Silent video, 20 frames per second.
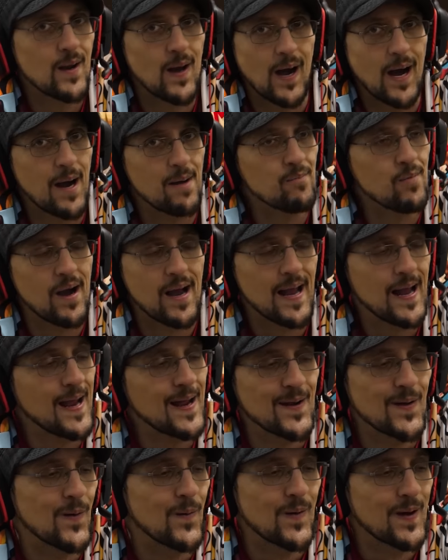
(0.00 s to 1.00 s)
Nah, boy,
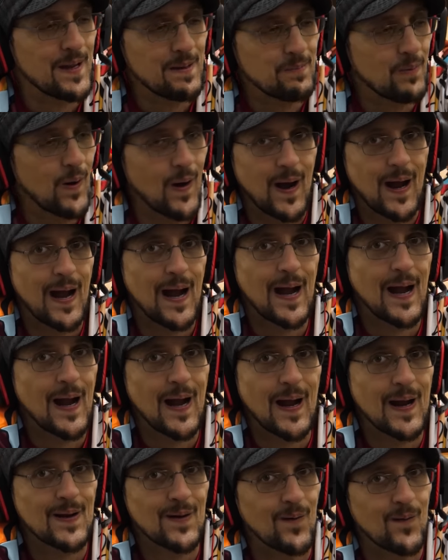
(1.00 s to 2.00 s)
ain't no way, boy,
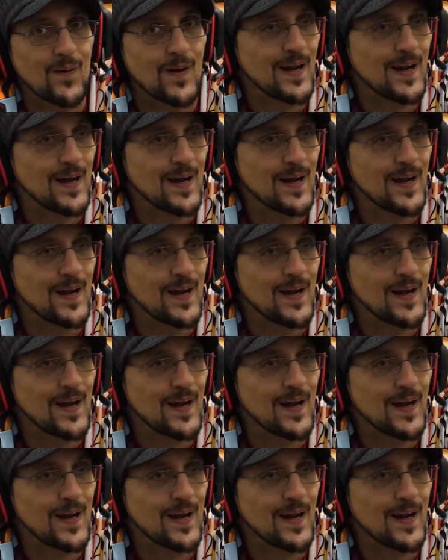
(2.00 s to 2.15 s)
ain't no